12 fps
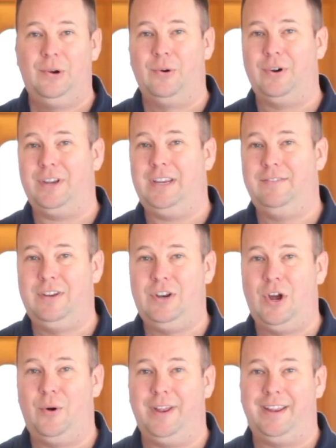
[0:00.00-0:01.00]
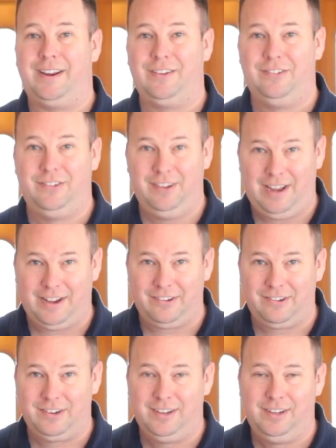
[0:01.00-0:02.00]
or even know
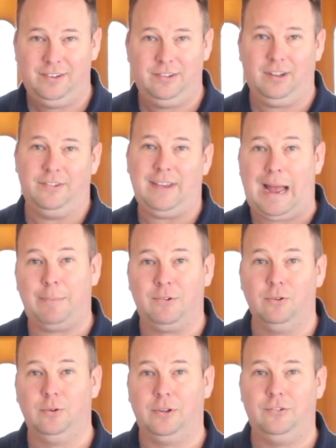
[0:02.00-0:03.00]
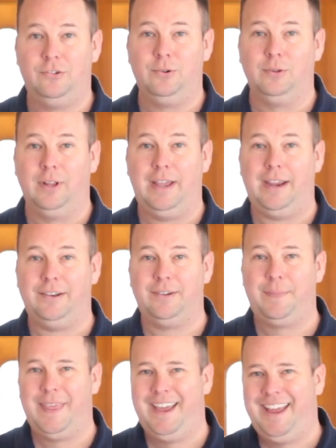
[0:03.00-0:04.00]
exist until it's absolutely too
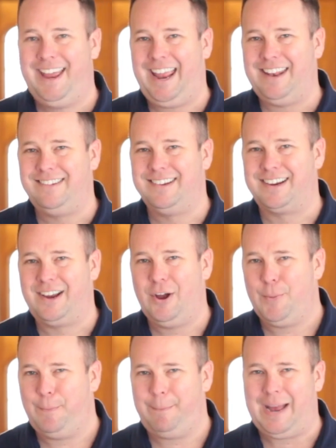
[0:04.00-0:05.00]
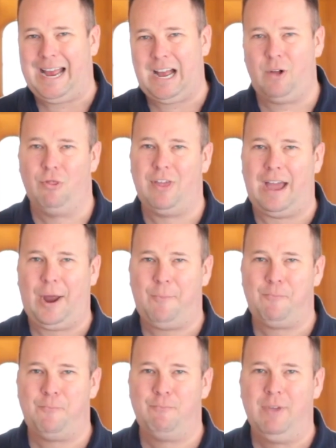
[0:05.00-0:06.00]
late. And to compound that,